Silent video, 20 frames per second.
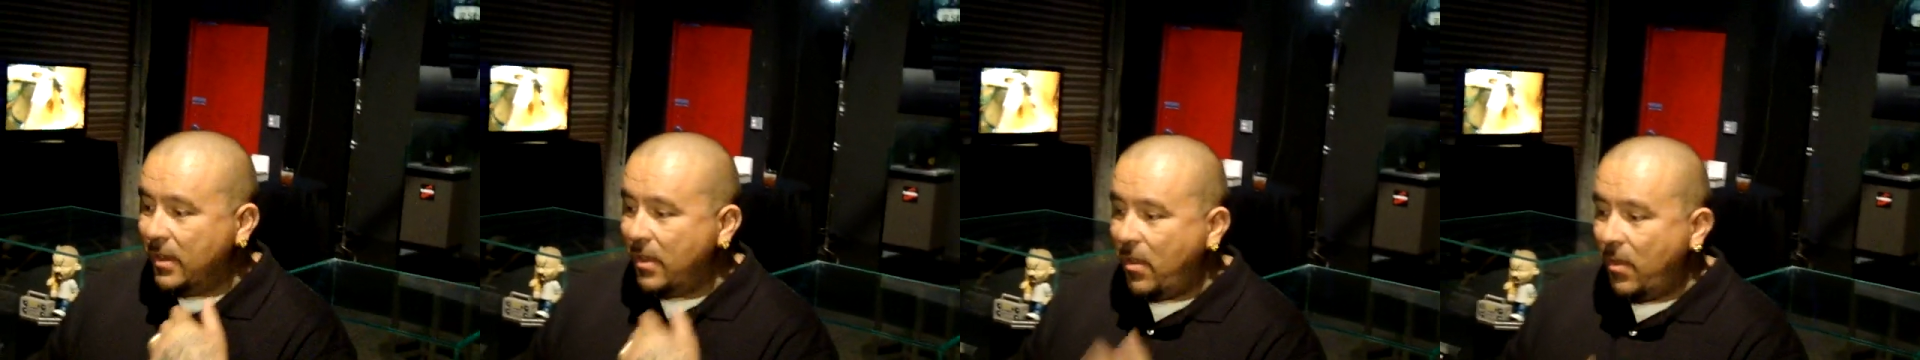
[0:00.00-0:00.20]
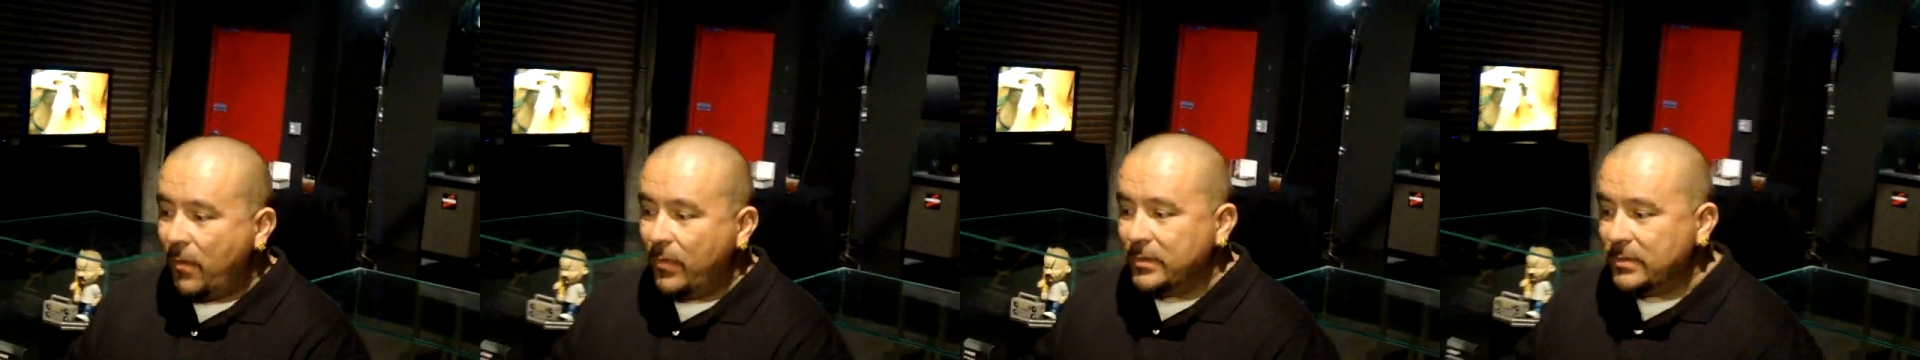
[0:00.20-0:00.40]

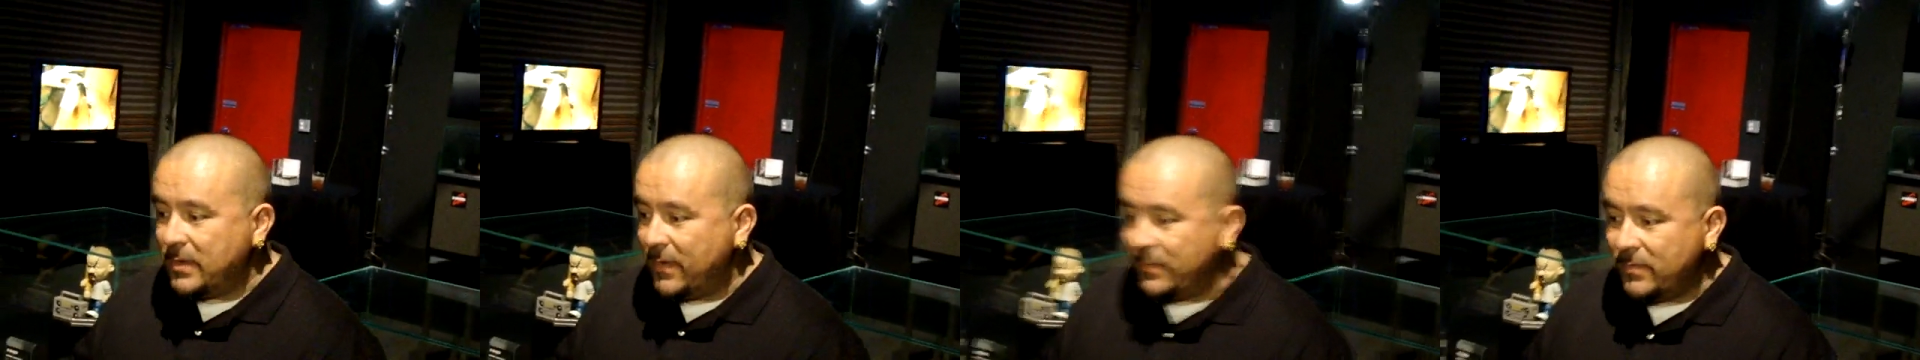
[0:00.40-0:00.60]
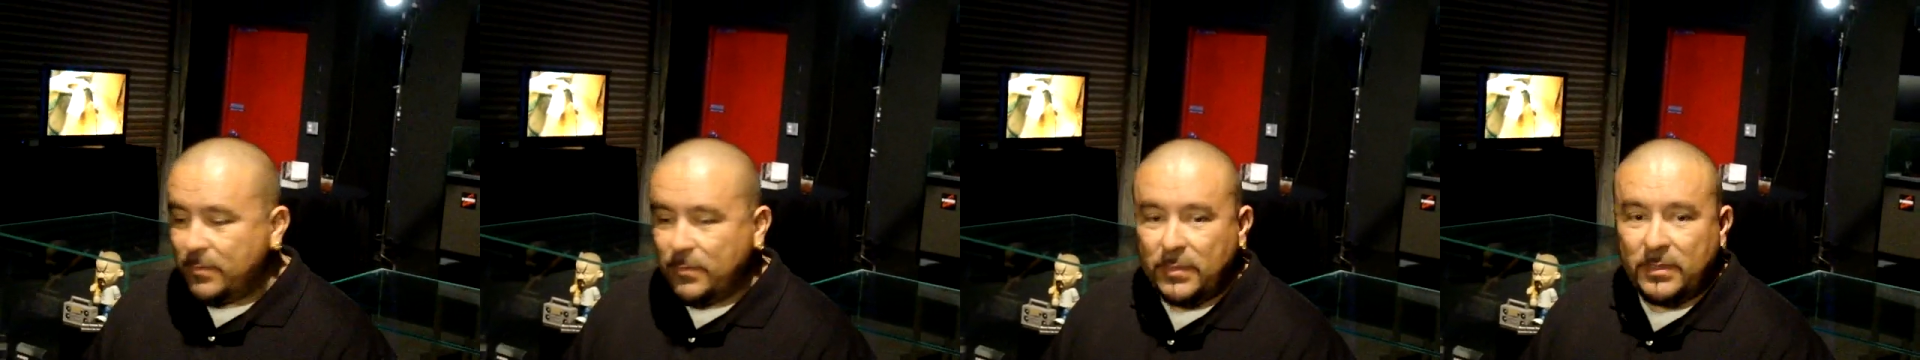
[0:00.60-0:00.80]
Always
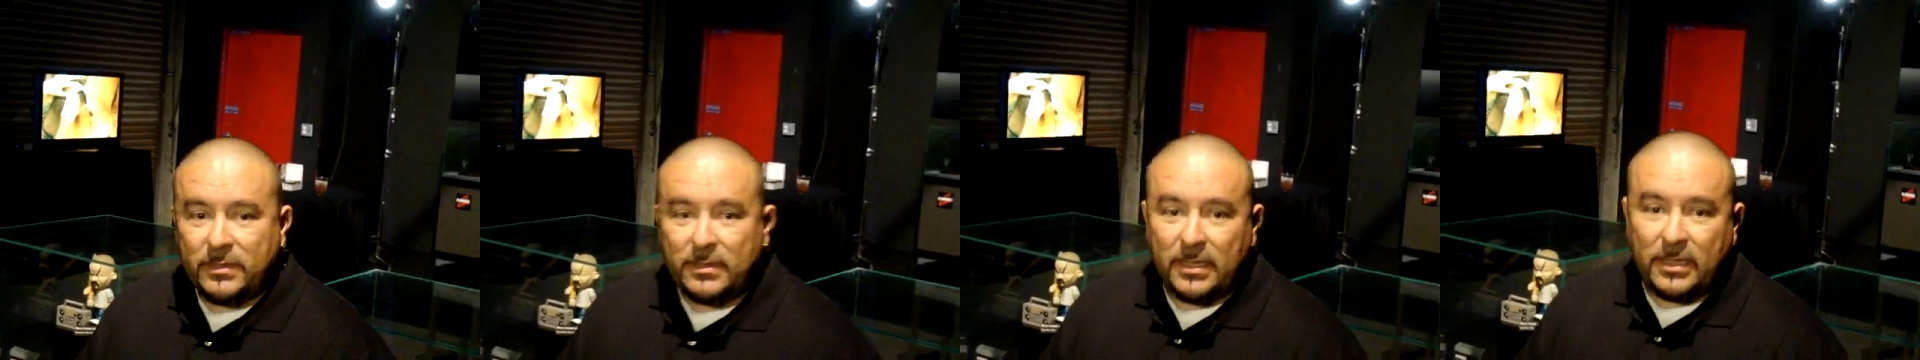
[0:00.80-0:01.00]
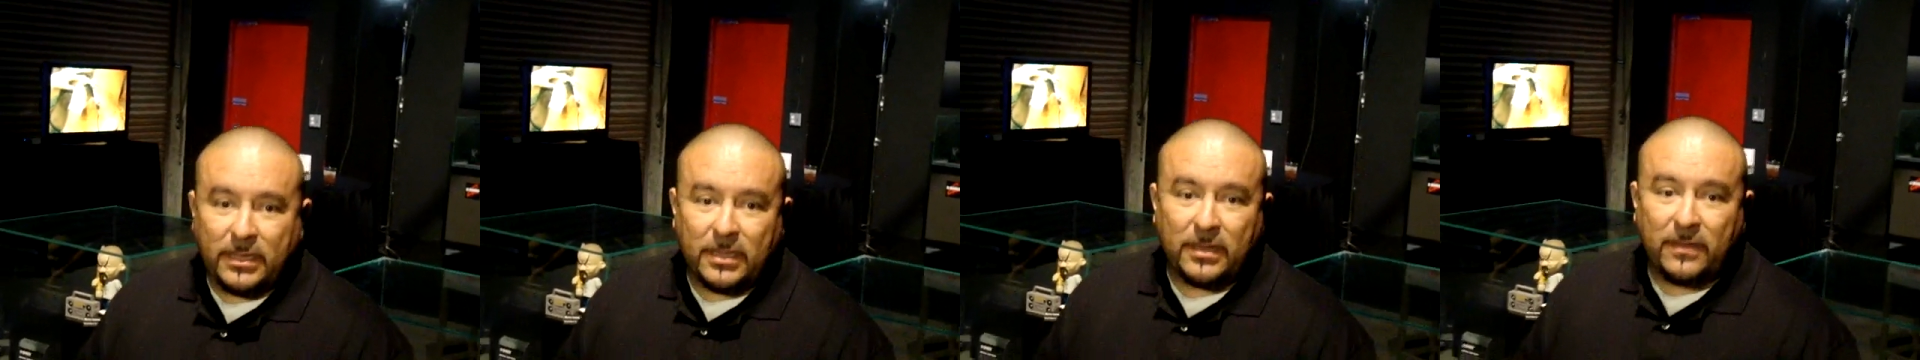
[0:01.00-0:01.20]
have to be
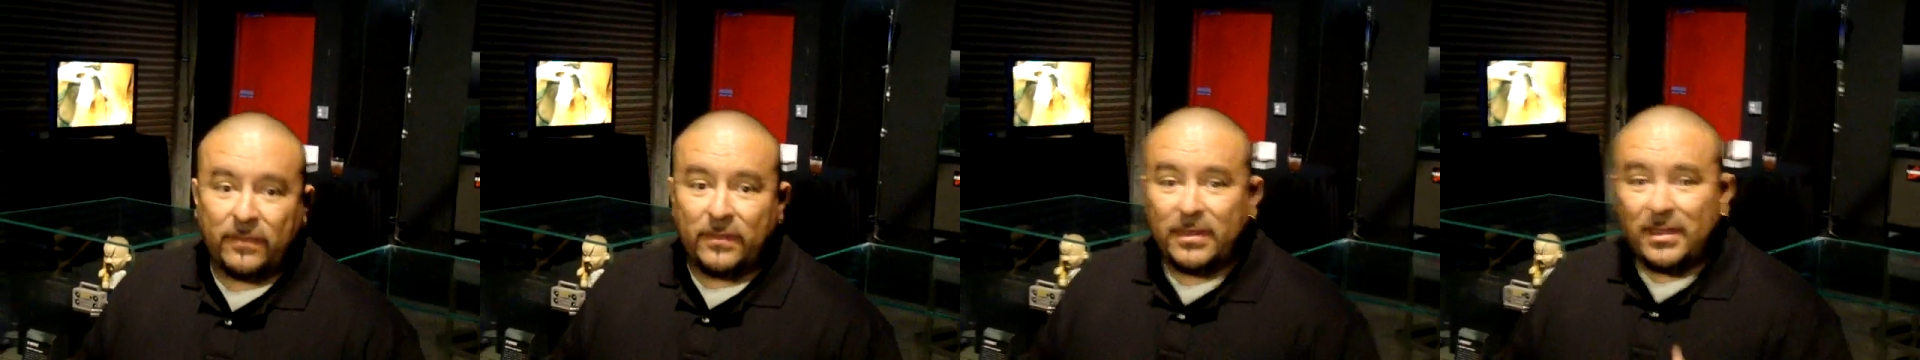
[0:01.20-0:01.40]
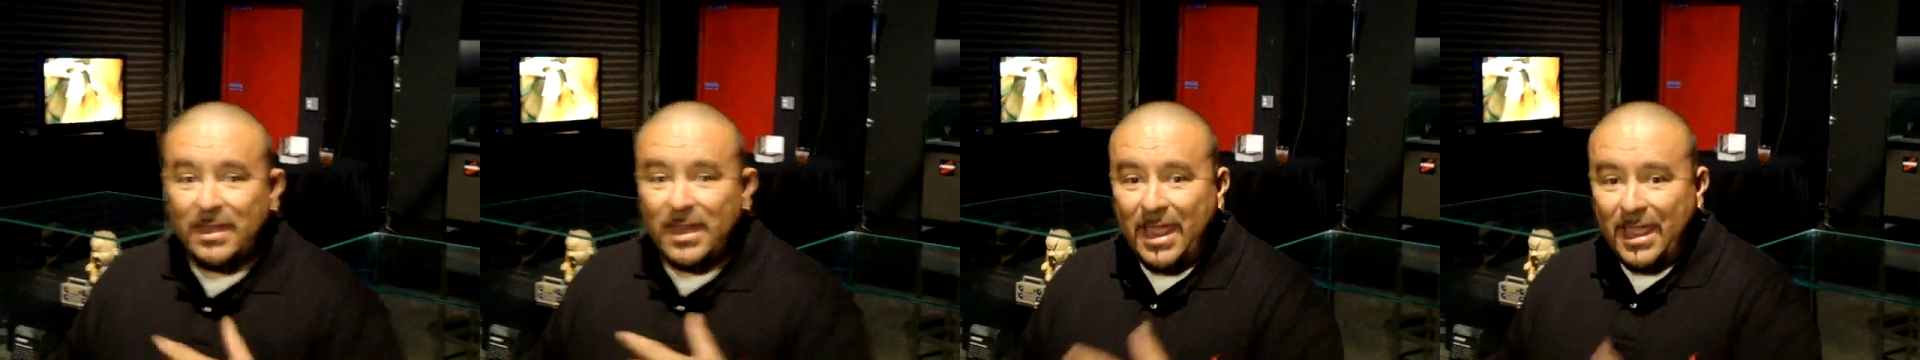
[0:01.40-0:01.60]
thinking of
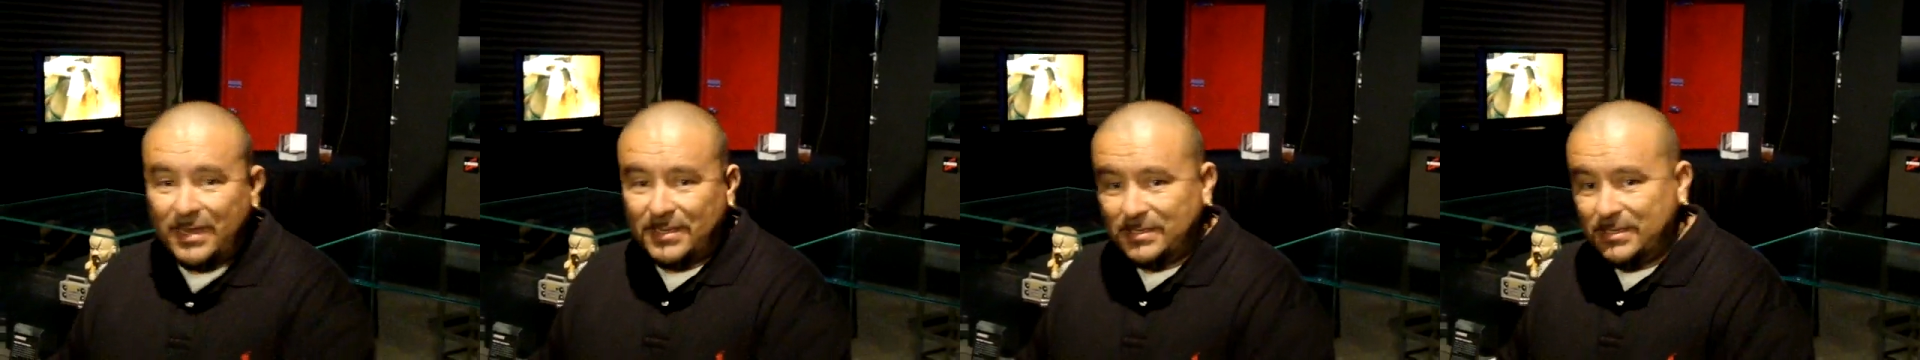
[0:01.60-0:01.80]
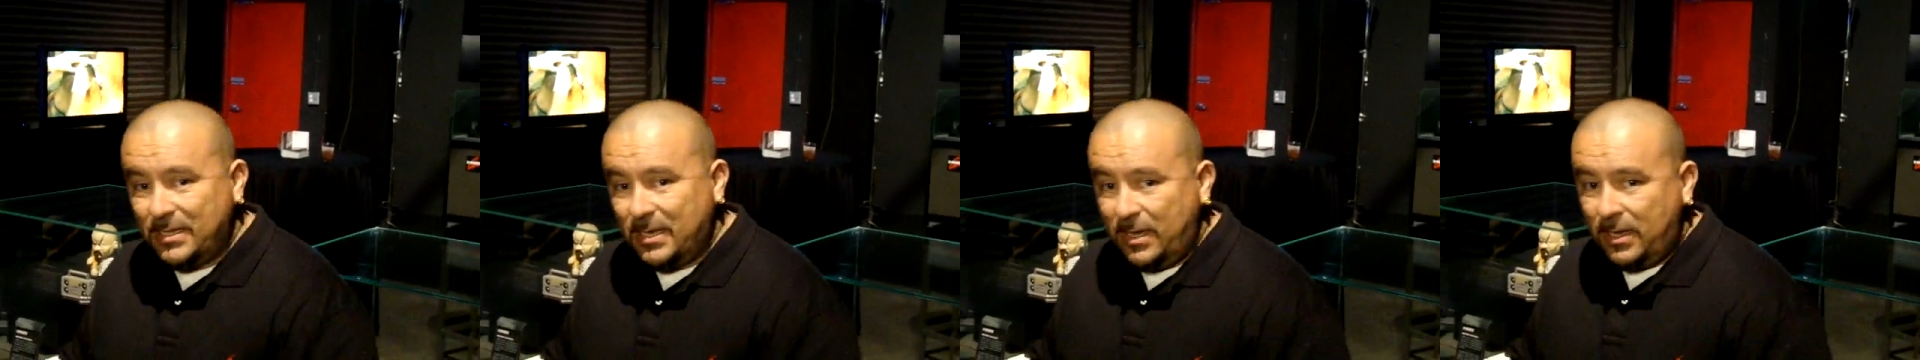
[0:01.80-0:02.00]
the
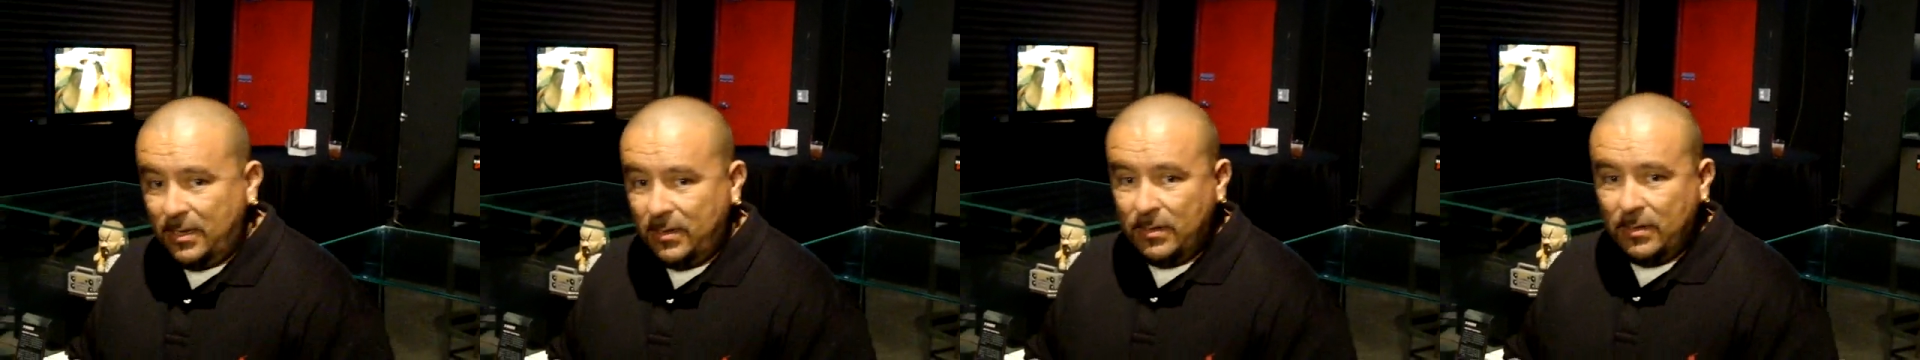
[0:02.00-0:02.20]
next thing.